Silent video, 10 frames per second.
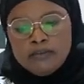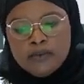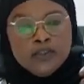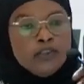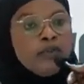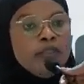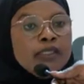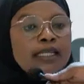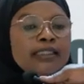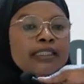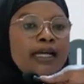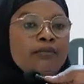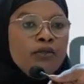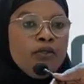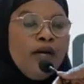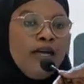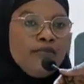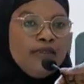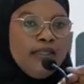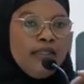continue, because at the time you
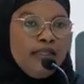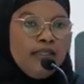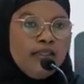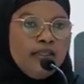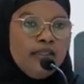have the